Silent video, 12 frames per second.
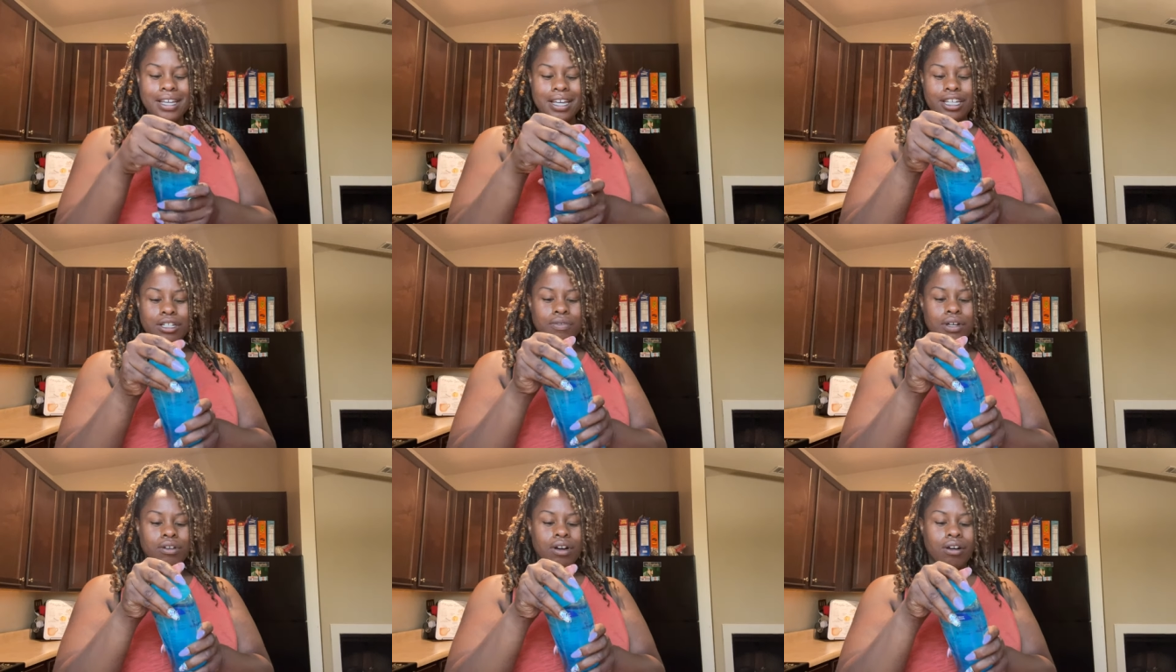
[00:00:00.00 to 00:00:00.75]
It's
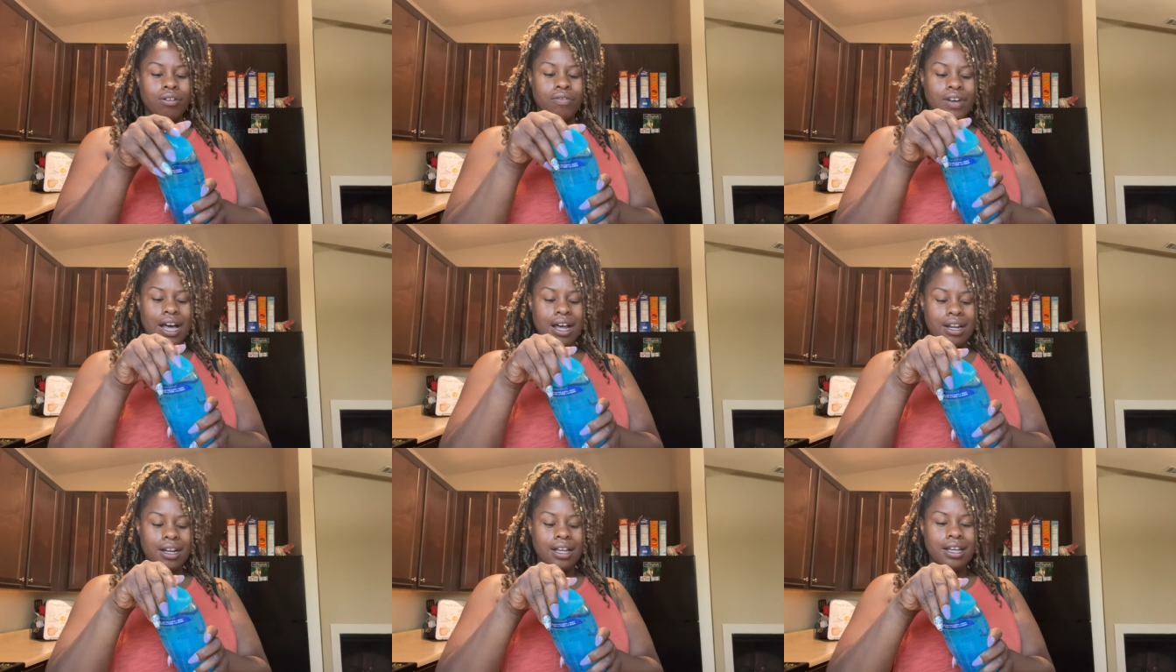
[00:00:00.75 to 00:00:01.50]
Rio
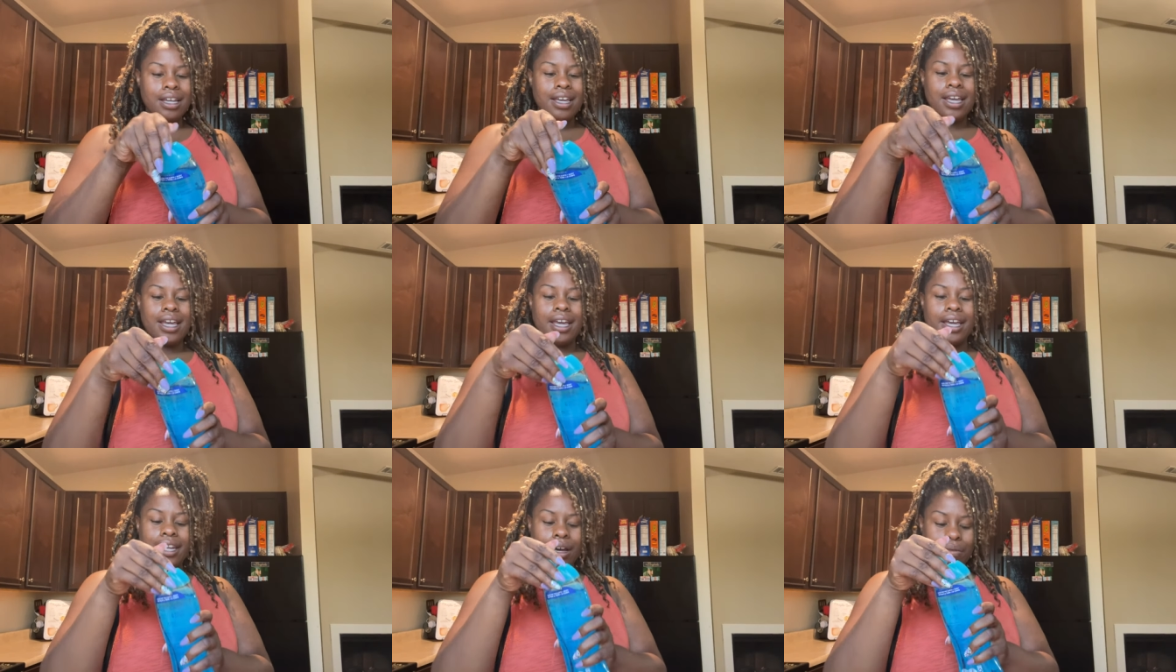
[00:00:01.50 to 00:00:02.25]
Carnaval,
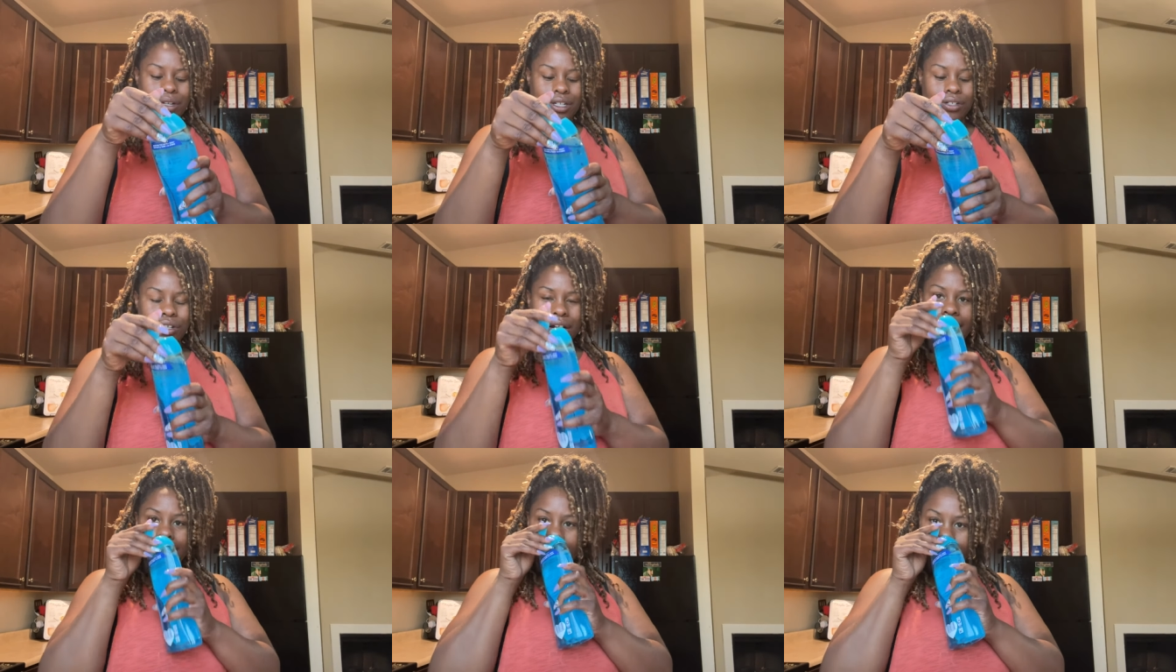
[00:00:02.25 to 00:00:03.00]
and I wanted to
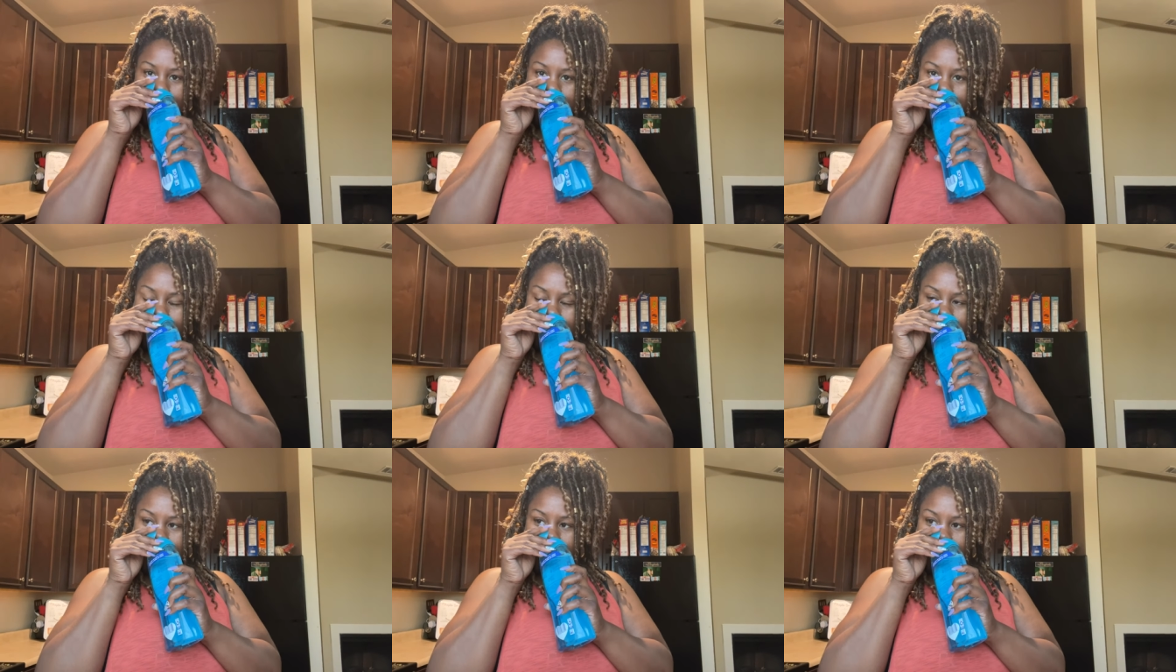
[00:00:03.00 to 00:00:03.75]
try it out.
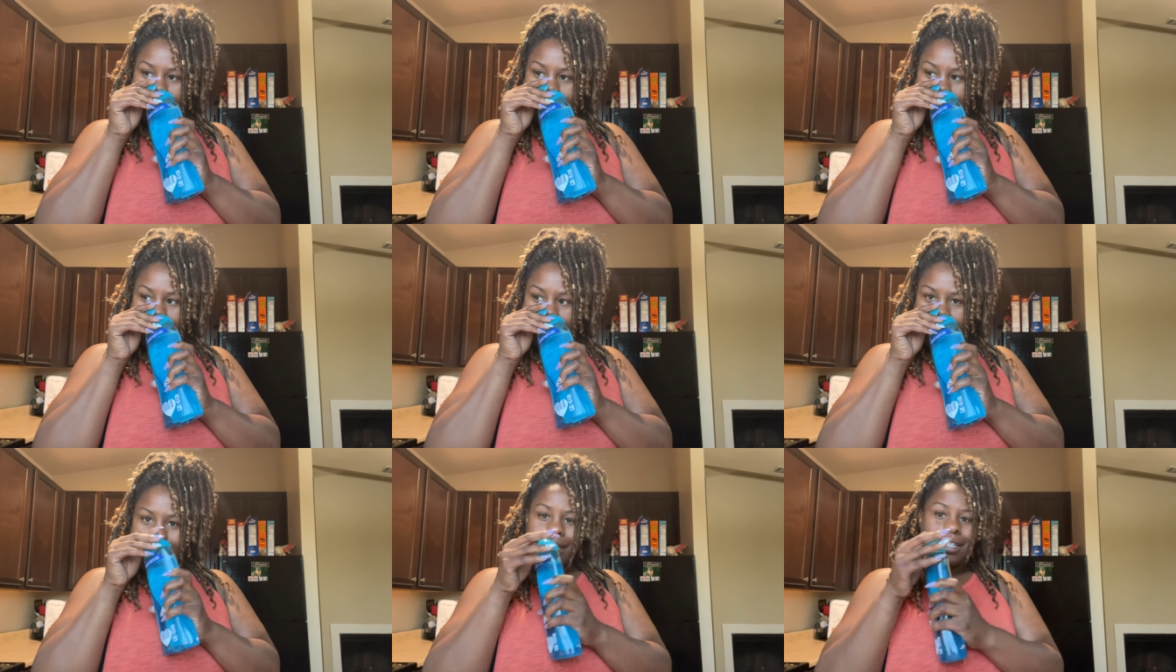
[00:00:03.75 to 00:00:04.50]

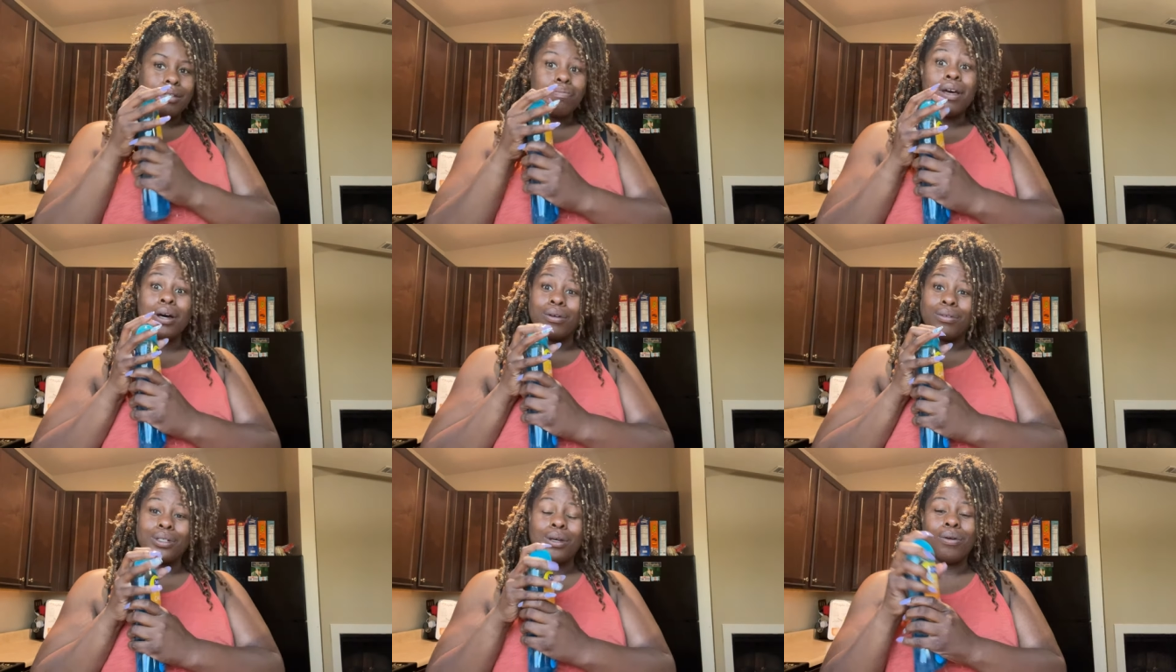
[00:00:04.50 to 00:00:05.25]
It
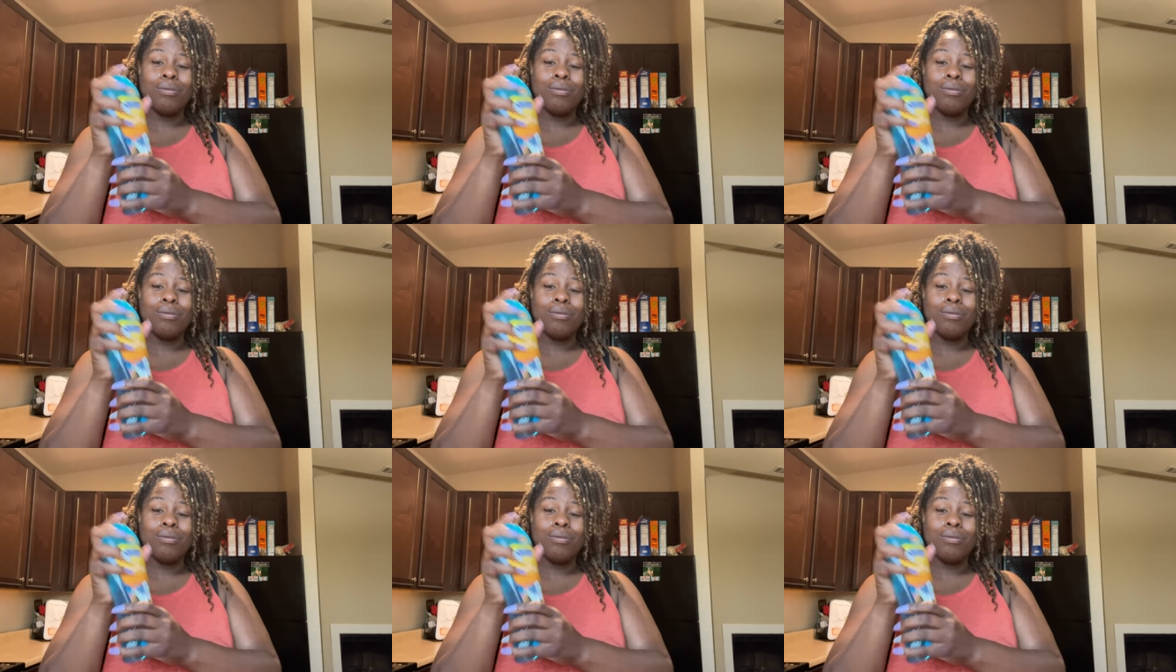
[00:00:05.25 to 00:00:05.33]
smells